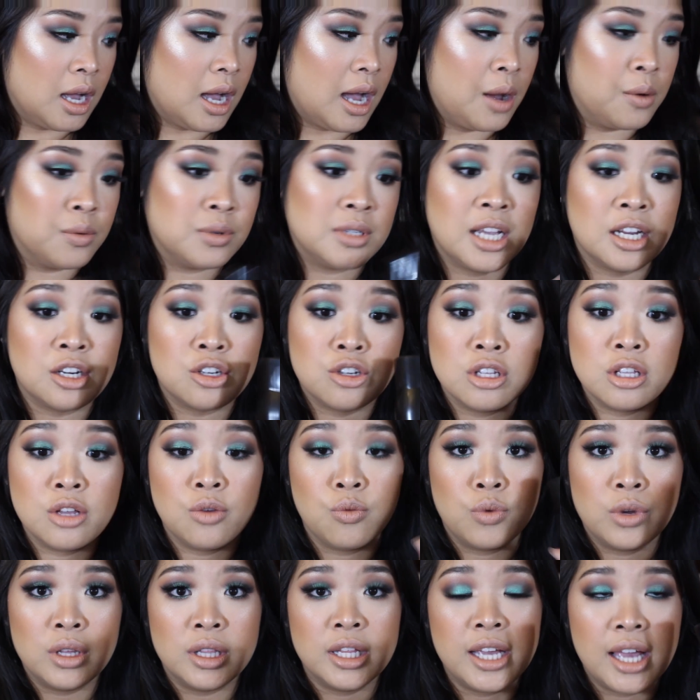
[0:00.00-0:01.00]
I was actually
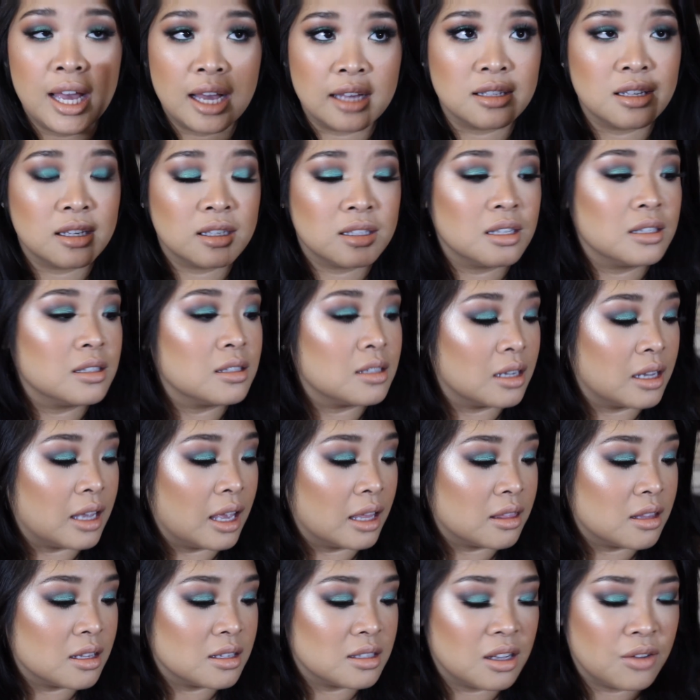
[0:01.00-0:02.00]
really hesitant to
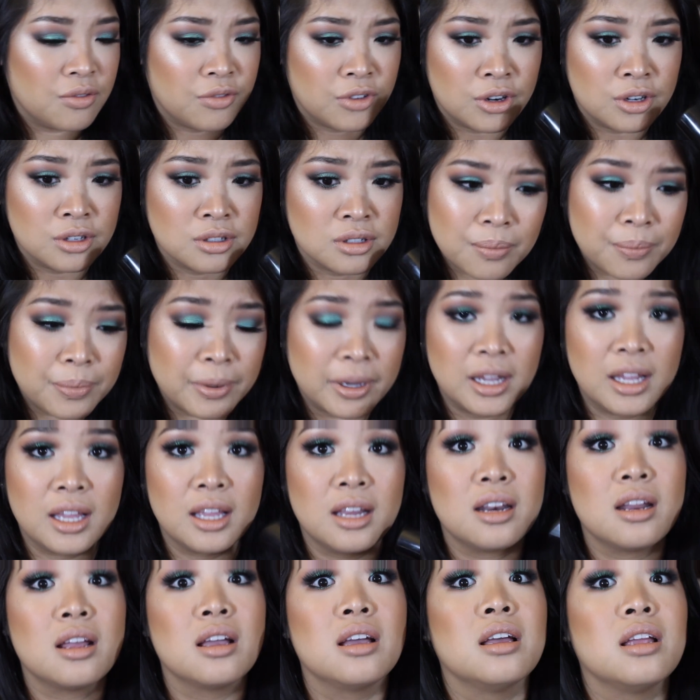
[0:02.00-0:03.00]
get this at first,
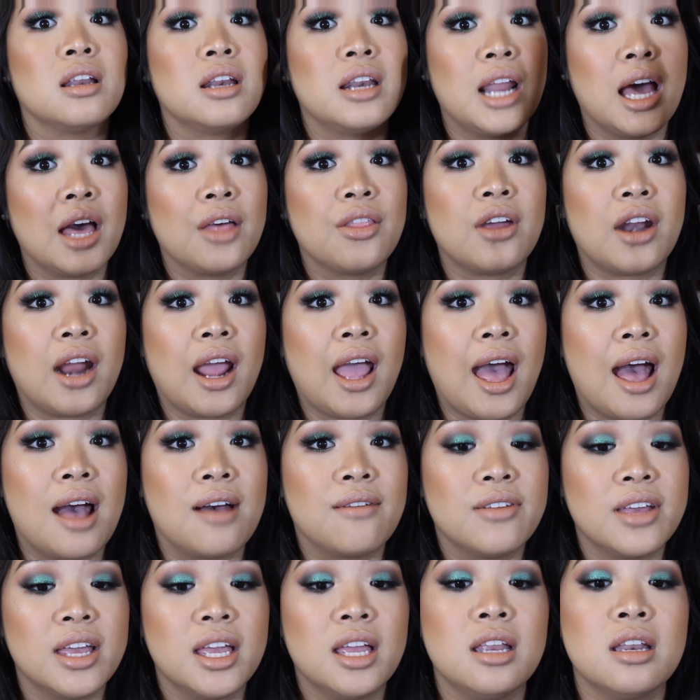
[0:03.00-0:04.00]
but now that I
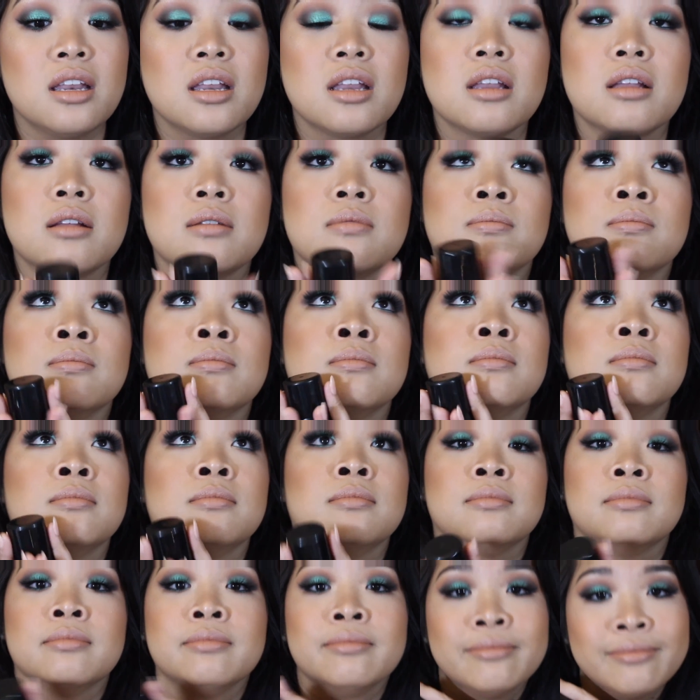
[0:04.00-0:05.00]
have it,
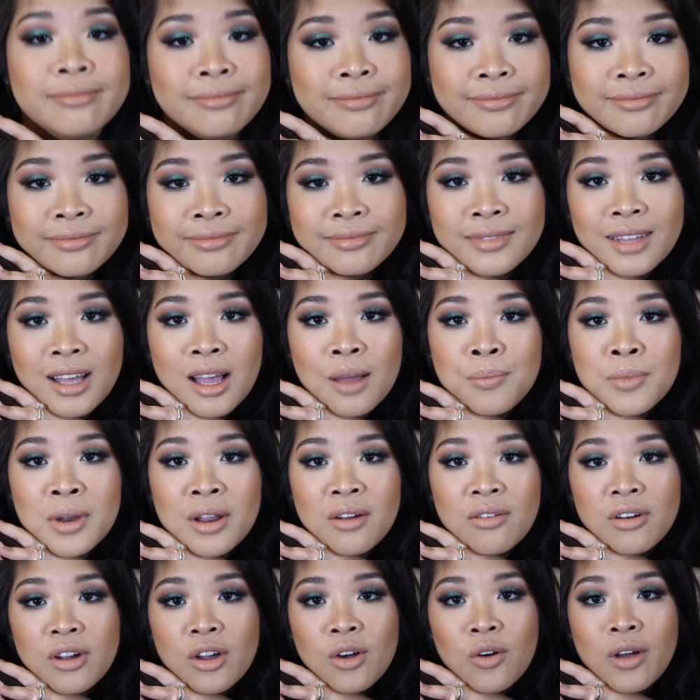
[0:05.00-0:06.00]
I'm
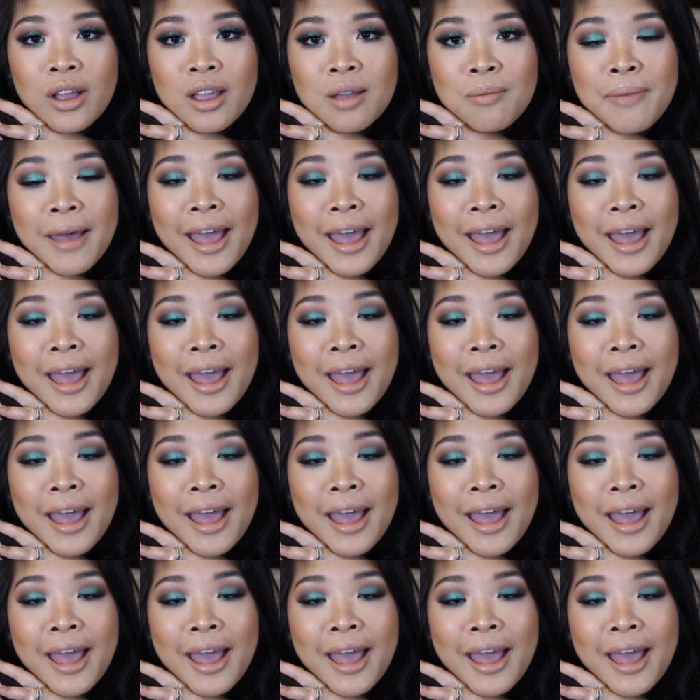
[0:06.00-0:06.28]
never going